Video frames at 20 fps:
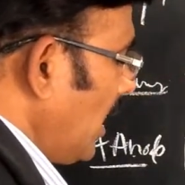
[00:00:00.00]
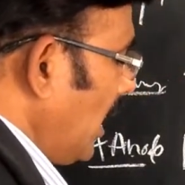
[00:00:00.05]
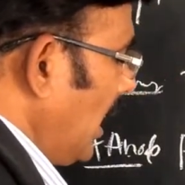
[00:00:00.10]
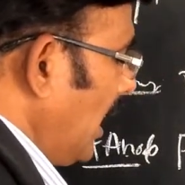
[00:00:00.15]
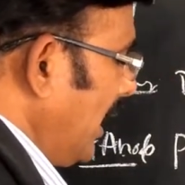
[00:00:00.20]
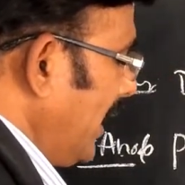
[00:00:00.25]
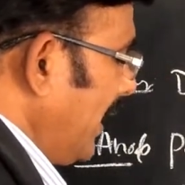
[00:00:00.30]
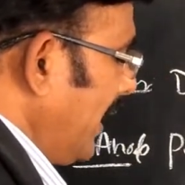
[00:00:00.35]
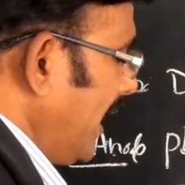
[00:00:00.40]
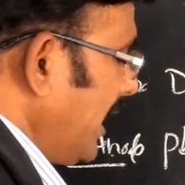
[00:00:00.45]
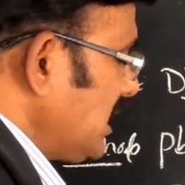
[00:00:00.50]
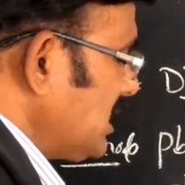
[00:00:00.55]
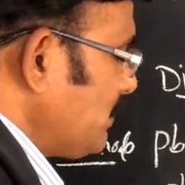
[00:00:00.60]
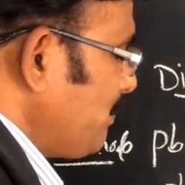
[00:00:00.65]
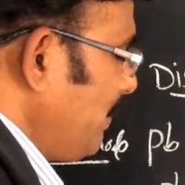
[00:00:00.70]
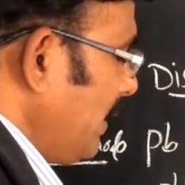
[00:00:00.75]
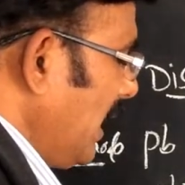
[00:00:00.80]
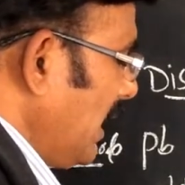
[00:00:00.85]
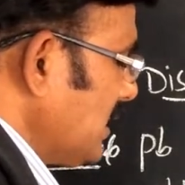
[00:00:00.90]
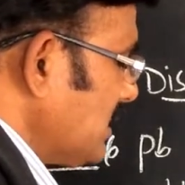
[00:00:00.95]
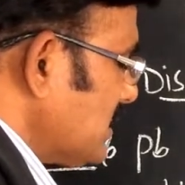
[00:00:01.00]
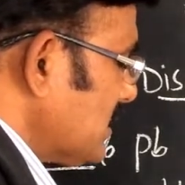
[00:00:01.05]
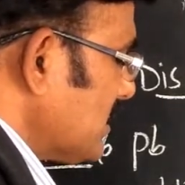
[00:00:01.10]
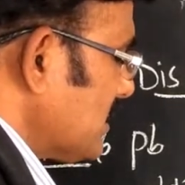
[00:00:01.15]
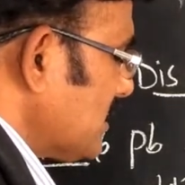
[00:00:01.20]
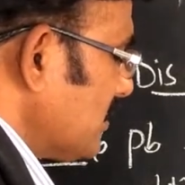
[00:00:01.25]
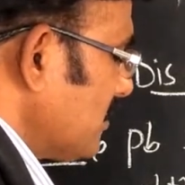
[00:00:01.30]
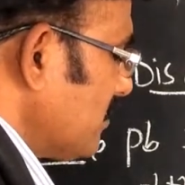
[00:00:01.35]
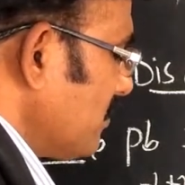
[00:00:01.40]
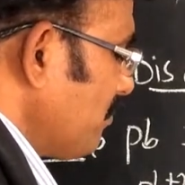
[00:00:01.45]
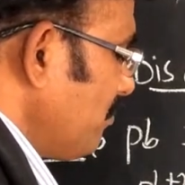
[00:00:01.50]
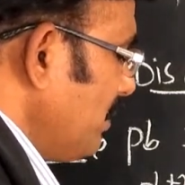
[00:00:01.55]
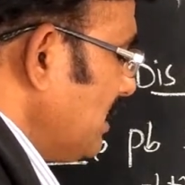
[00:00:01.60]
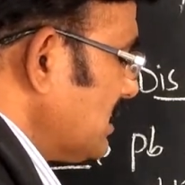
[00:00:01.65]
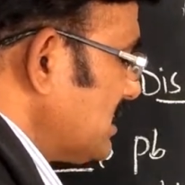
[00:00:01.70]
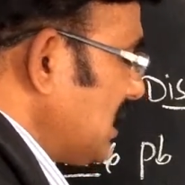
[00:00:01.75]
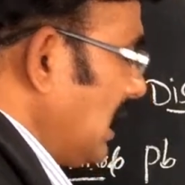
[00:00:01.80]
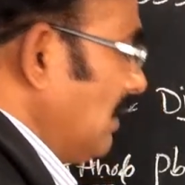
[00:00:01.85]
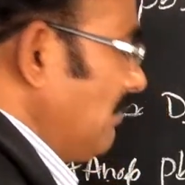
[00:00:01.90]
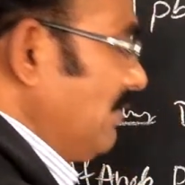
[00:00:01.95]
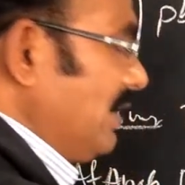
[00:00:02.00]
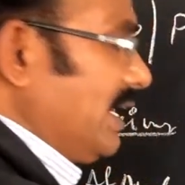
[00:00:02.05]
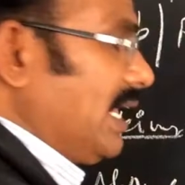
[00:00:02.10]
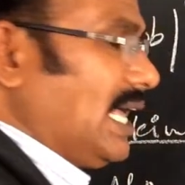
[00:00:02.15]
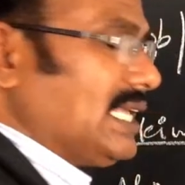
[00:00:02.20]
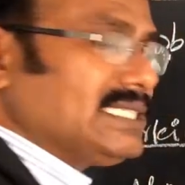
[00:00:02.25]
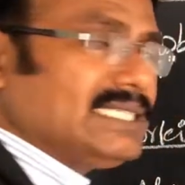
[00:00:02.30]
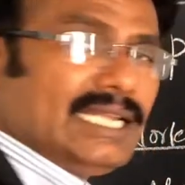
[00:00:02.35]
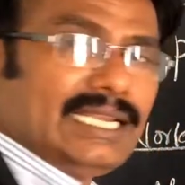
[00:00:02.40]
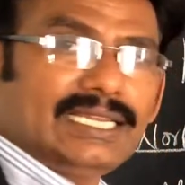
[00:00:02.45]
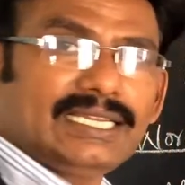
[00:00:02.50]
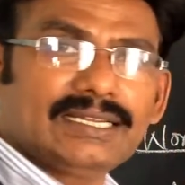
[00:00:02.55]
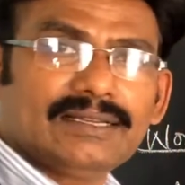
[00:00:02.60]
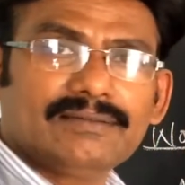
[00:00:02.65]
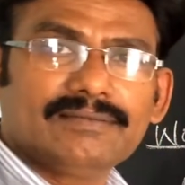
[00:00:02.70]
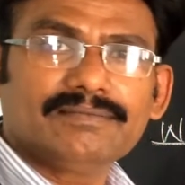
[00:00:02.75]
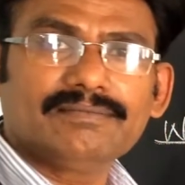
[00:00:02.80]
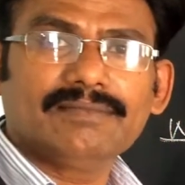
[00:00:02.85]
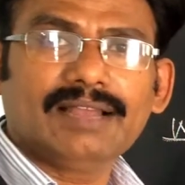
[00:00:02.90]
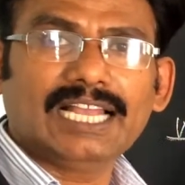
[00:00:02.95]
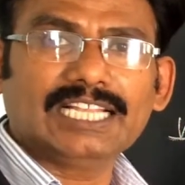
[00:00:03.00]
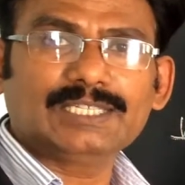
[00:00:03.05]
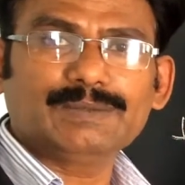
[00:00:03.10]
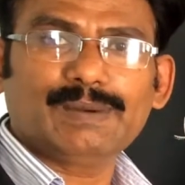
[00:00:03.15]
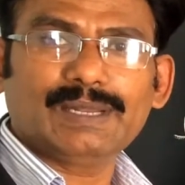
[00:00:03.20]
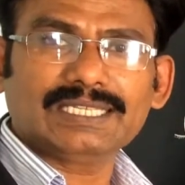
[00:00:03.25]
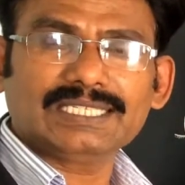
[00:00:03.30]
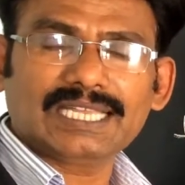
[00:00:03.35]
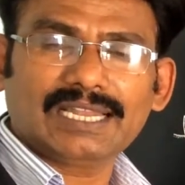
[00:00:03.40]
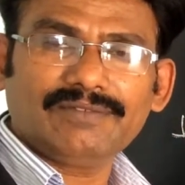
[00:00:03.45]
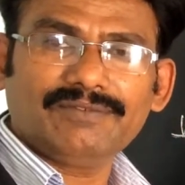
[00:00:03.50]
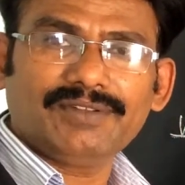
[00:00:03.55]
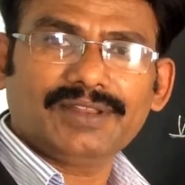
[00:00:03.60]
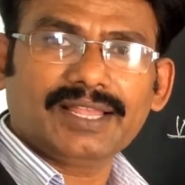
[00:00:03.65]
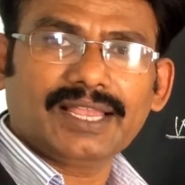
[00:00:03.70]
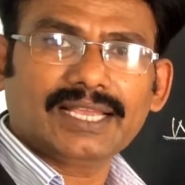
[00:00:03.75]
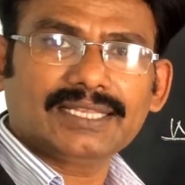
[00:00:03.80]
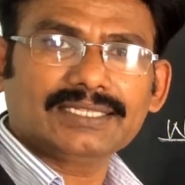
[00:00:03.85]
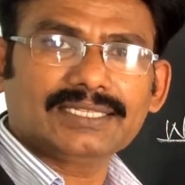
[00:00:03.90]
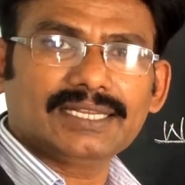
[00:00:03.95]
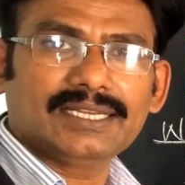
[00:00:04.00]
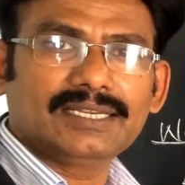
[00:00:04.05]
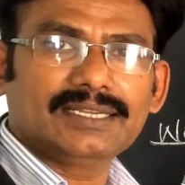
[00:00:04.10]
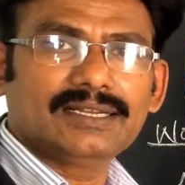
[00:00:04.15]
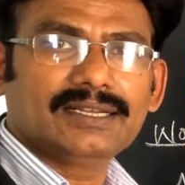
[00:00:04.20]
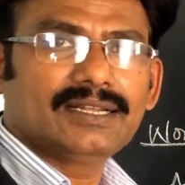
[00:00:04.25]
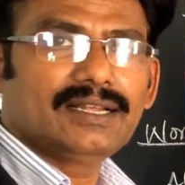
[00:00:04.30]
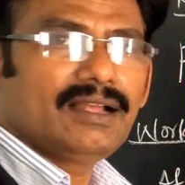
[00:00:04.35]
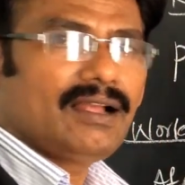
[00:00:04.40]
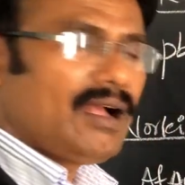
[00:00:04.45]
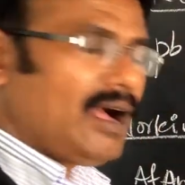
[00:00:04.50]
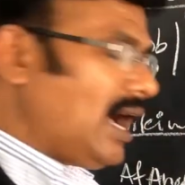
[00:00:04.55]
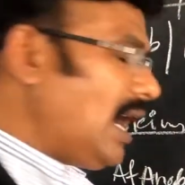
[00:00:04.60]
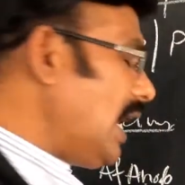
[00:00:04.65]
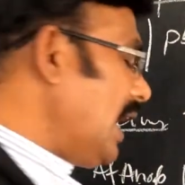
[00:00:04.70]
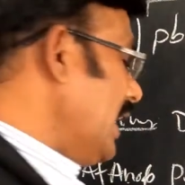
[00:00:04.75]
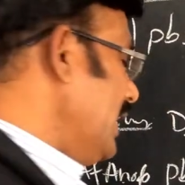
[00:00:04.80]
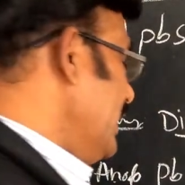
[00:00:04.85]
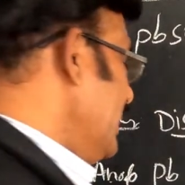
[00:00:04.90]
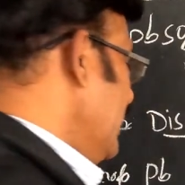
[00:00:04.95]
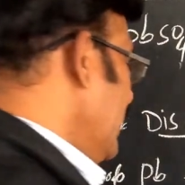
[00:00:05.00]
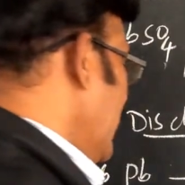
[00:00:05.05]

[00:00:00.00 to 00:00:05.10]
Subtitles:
And H plus means sulfuric acid, H plus sulfuric acid, and